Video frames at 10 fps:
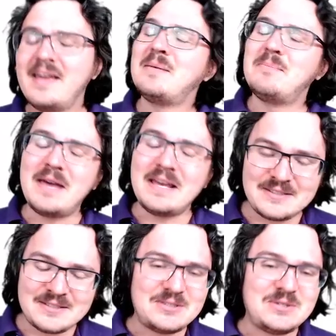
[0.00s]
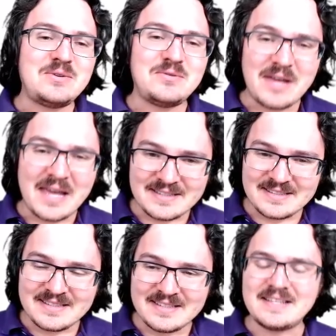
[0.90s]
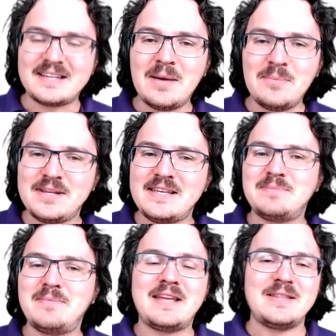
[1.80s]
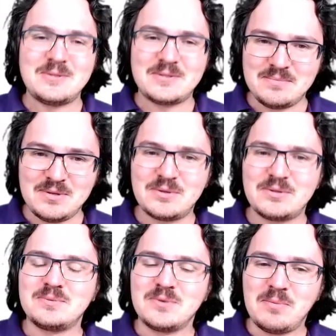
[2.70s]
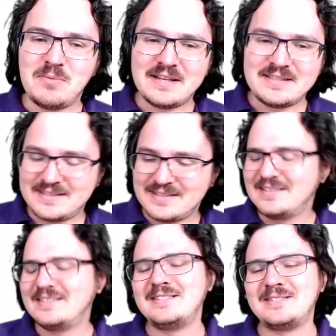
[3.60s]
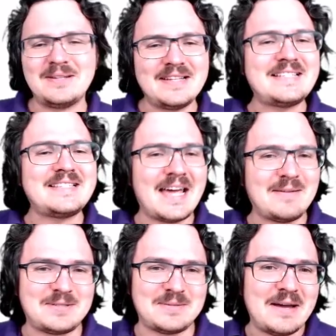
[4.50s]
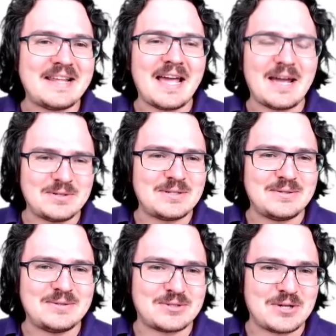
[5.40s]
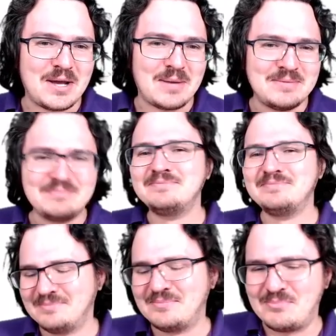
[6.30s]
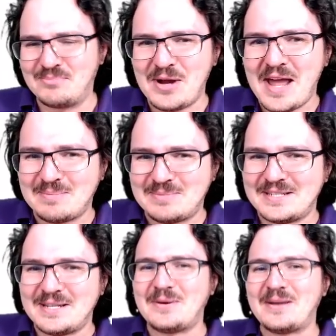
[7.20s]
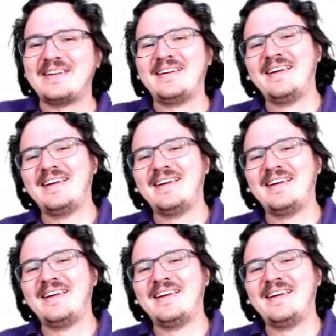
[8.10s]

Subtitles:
best to invest in the companies making those computers and robots, so at least you have some money after you lose your job. Perhaps, anyway.